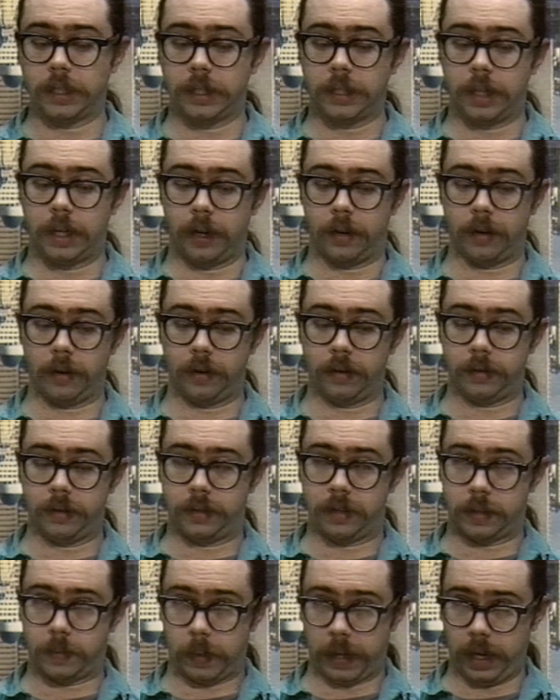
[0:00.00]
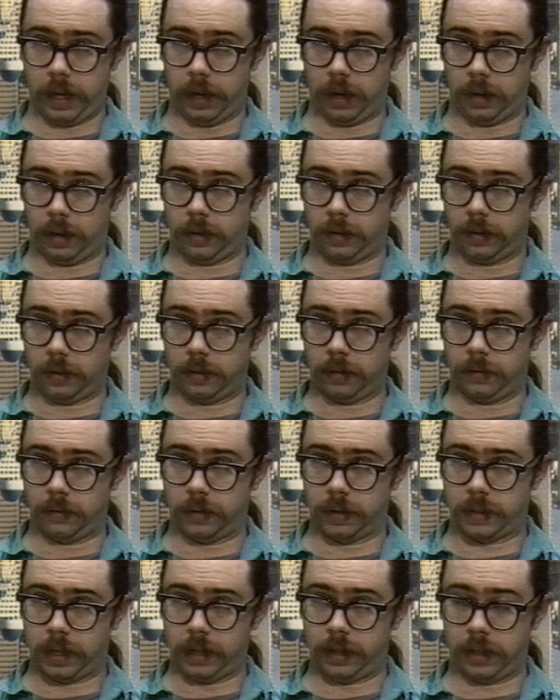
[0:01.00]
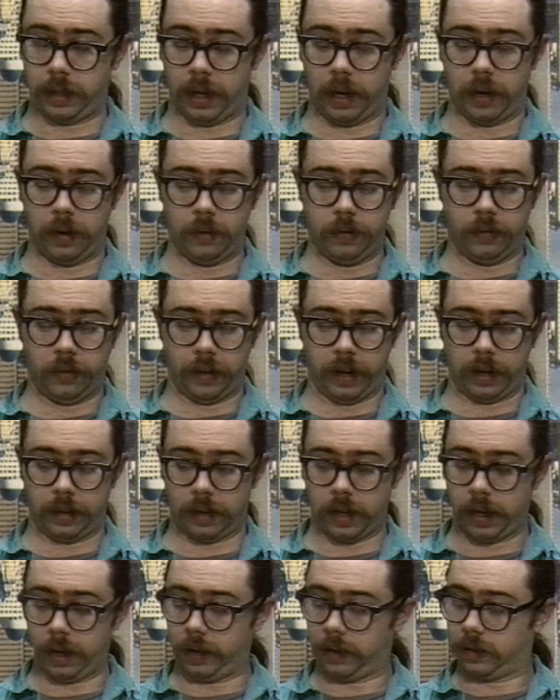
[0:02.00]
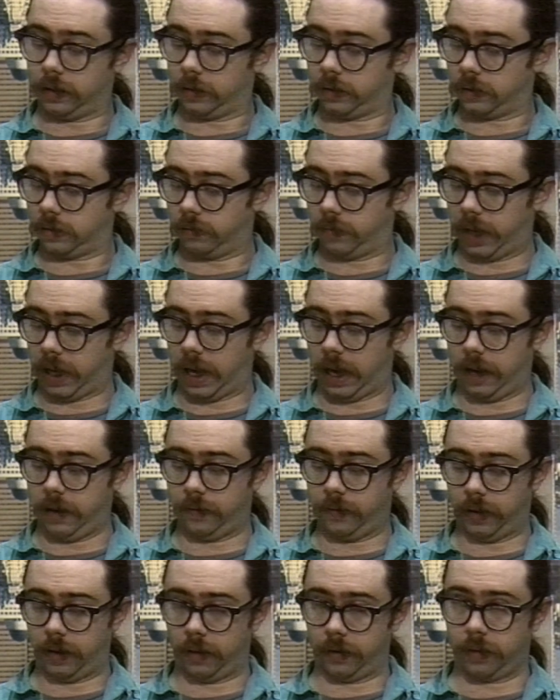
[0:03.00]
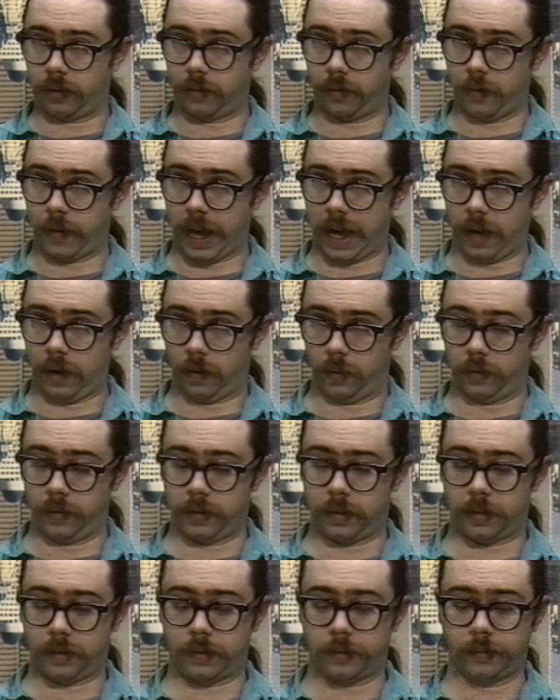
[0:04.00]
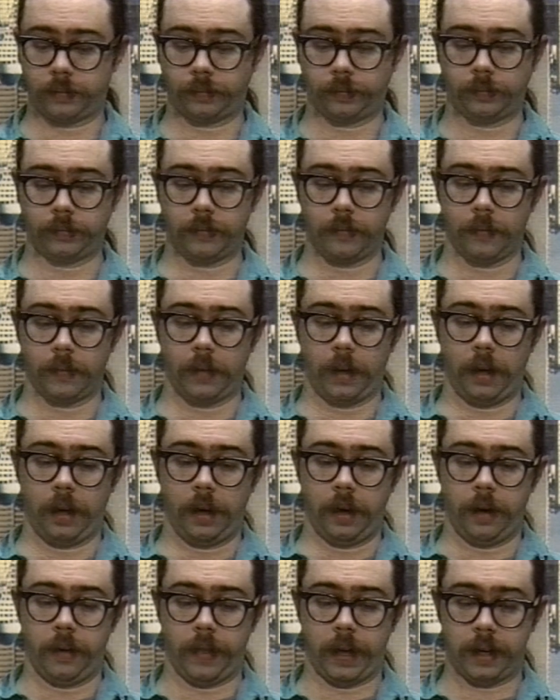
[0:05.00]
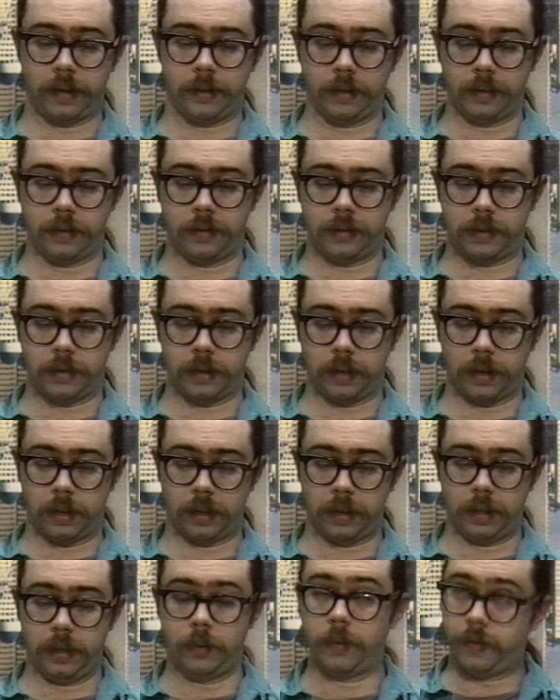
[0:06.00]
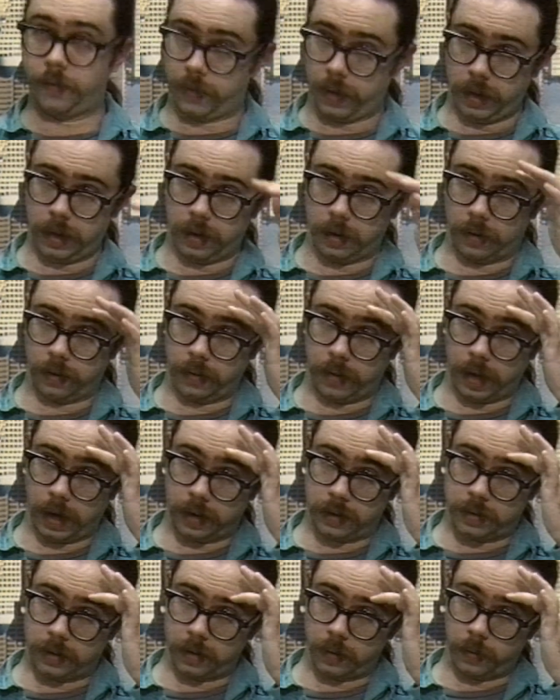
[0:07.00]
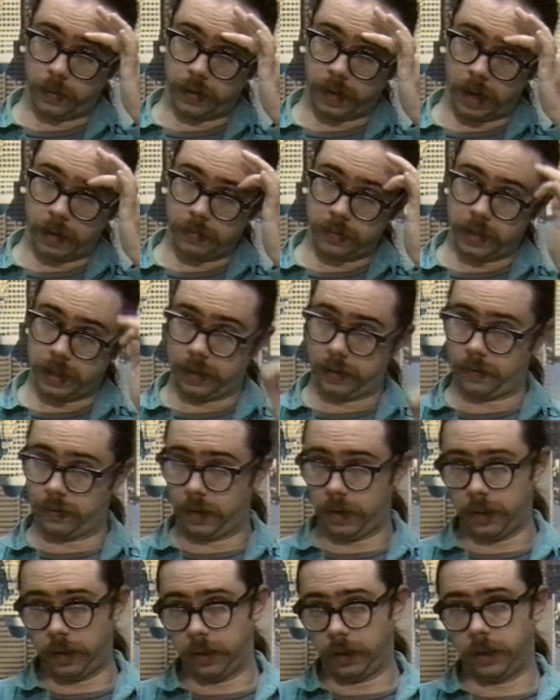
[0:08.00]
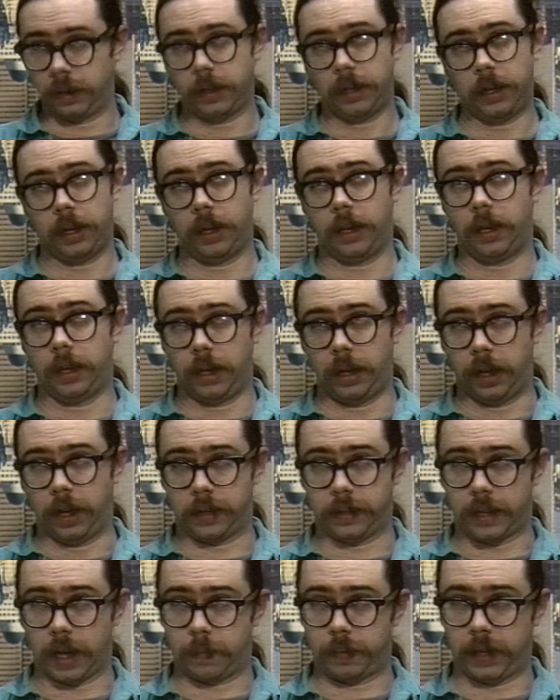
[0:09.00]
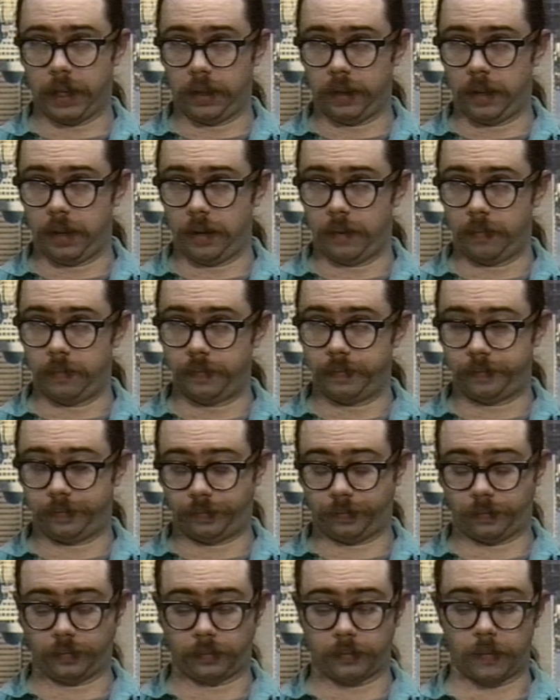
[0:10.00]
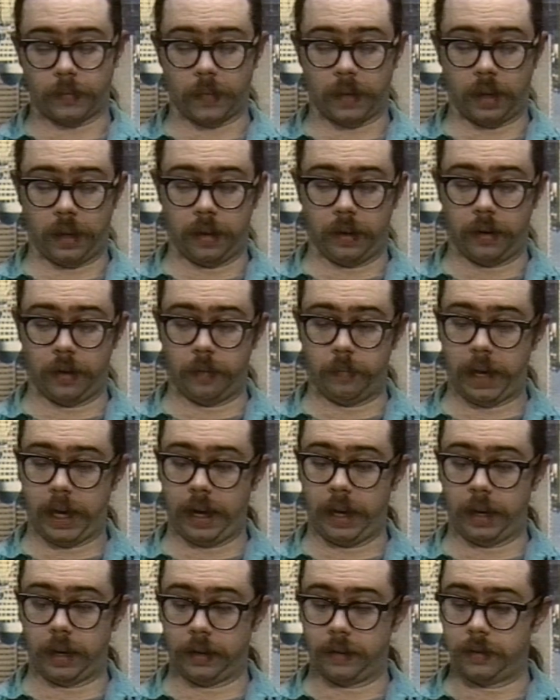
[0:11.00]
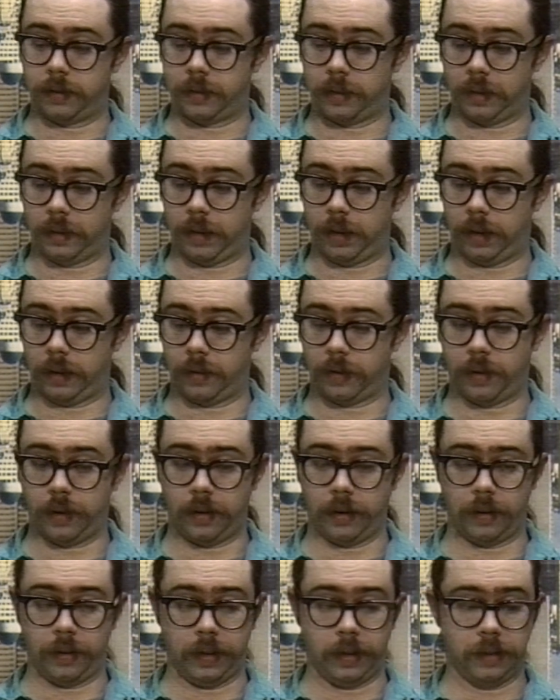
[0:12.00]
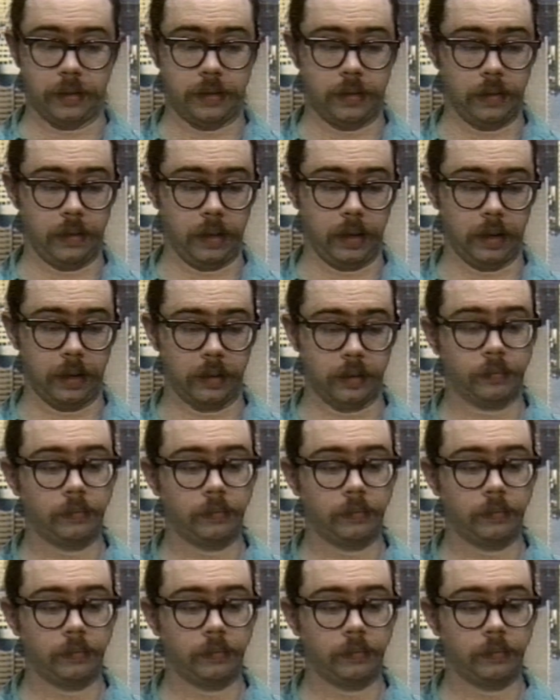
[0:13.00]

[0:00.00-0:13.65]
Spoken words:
her displaying distinctly OJ-like behavior throughout. That is, you would figure that with MTV accepting them, her band, and her into their